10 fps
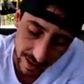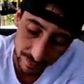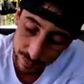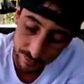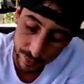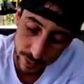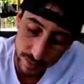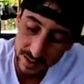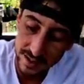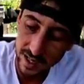I was for a
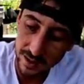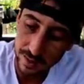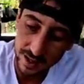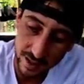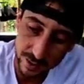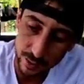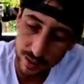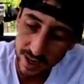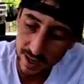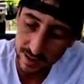split second, man, I thought
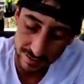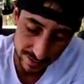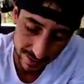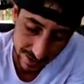we had it.